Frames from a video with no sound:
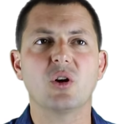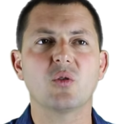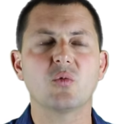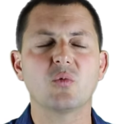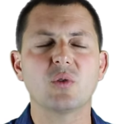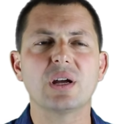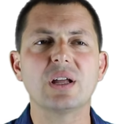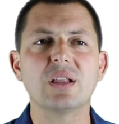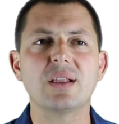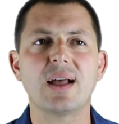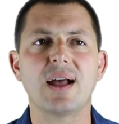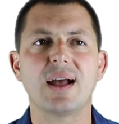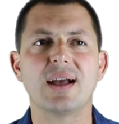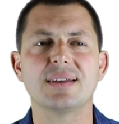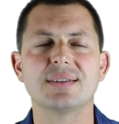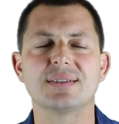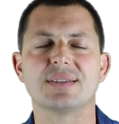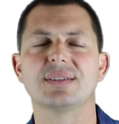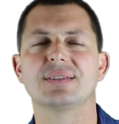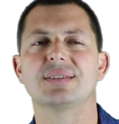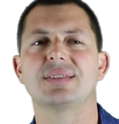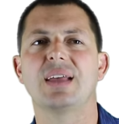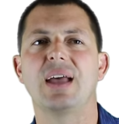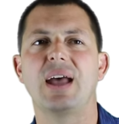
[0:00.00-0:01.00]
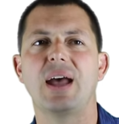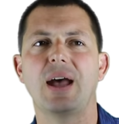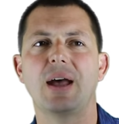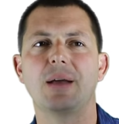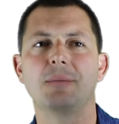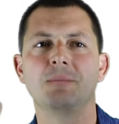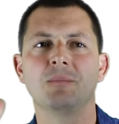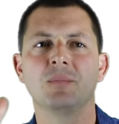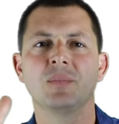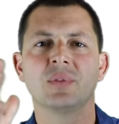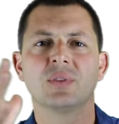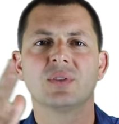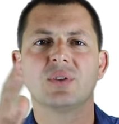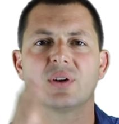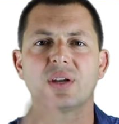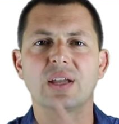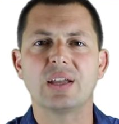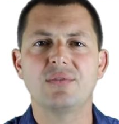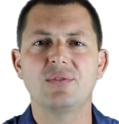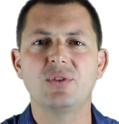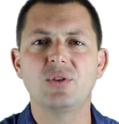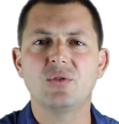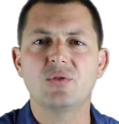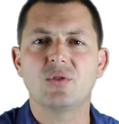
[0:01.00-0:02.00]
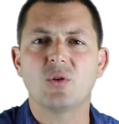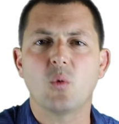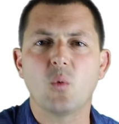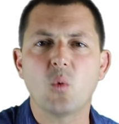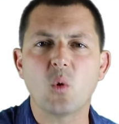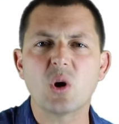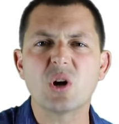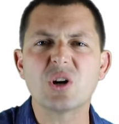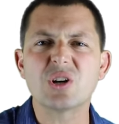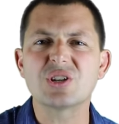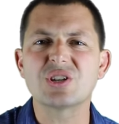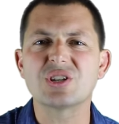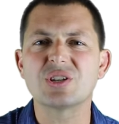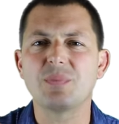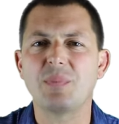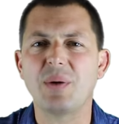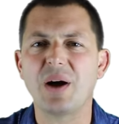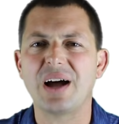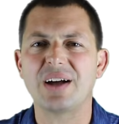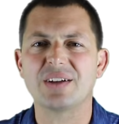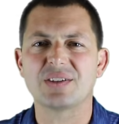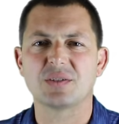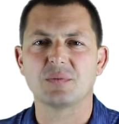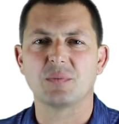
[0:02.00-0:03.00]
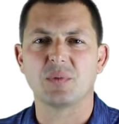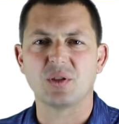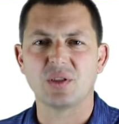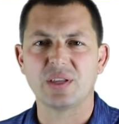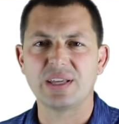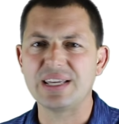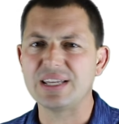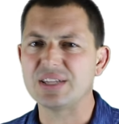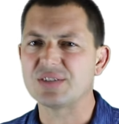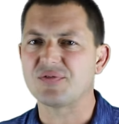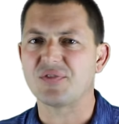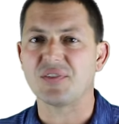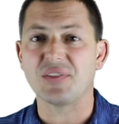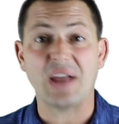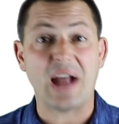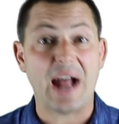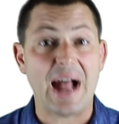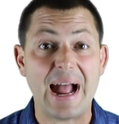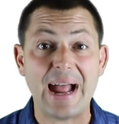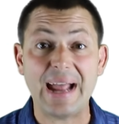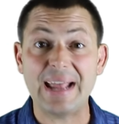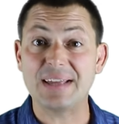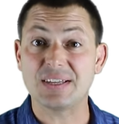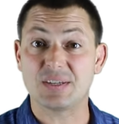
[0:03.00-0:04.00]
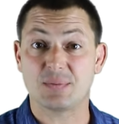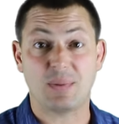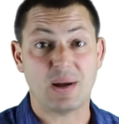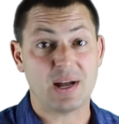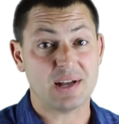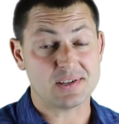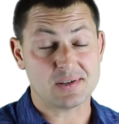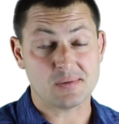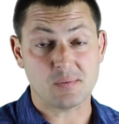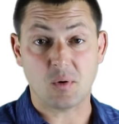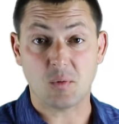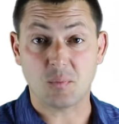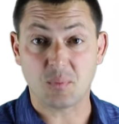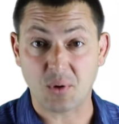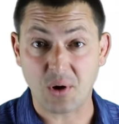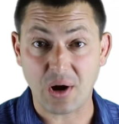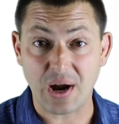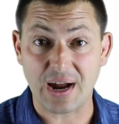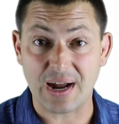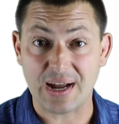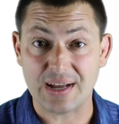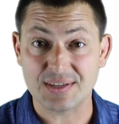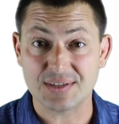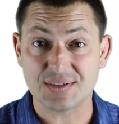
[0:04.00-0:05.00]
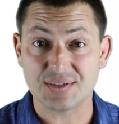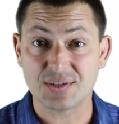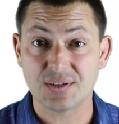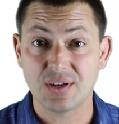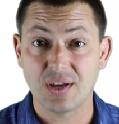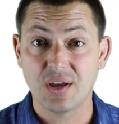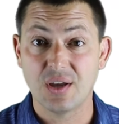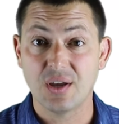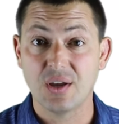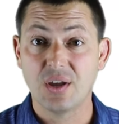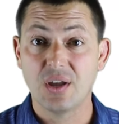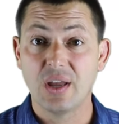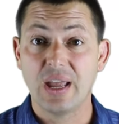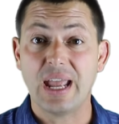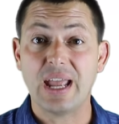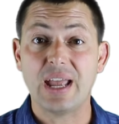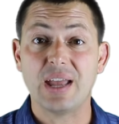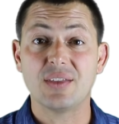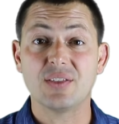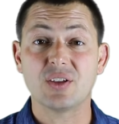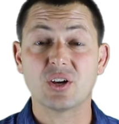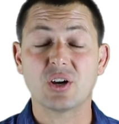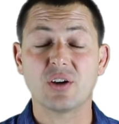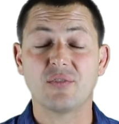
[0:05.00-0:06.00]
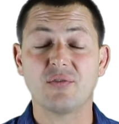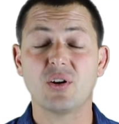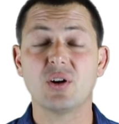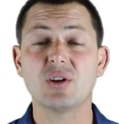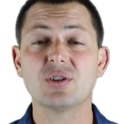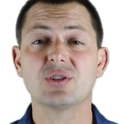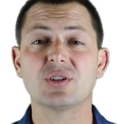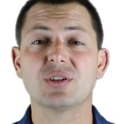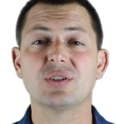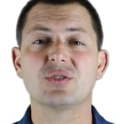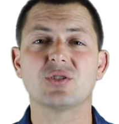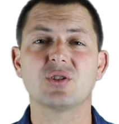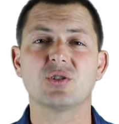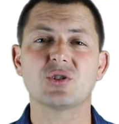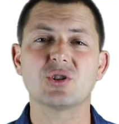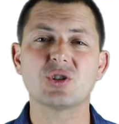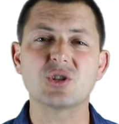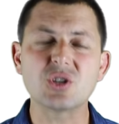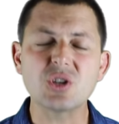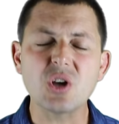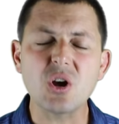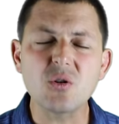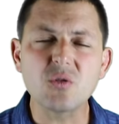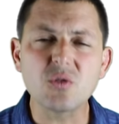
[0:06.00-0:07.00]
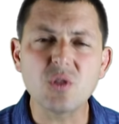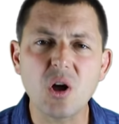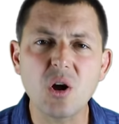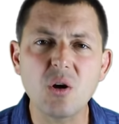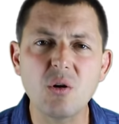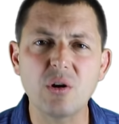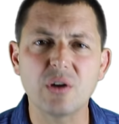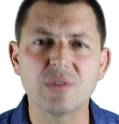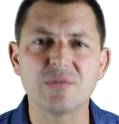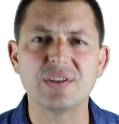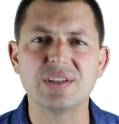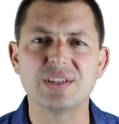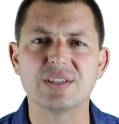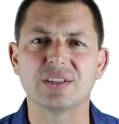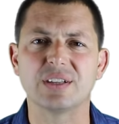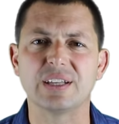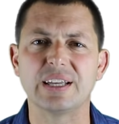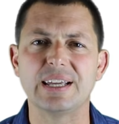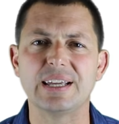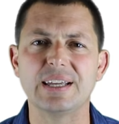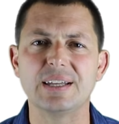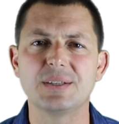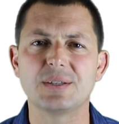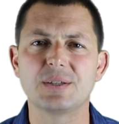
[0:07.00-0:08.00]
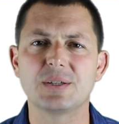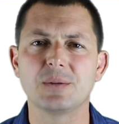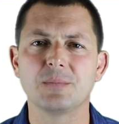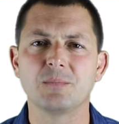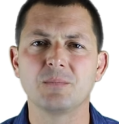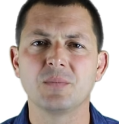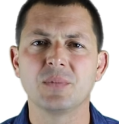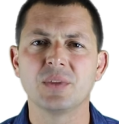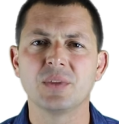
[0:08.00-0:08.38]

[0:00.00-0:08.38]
don't realize is that they're giving you the worst possible leads for the highest possible price, and the conversions are so low on these leads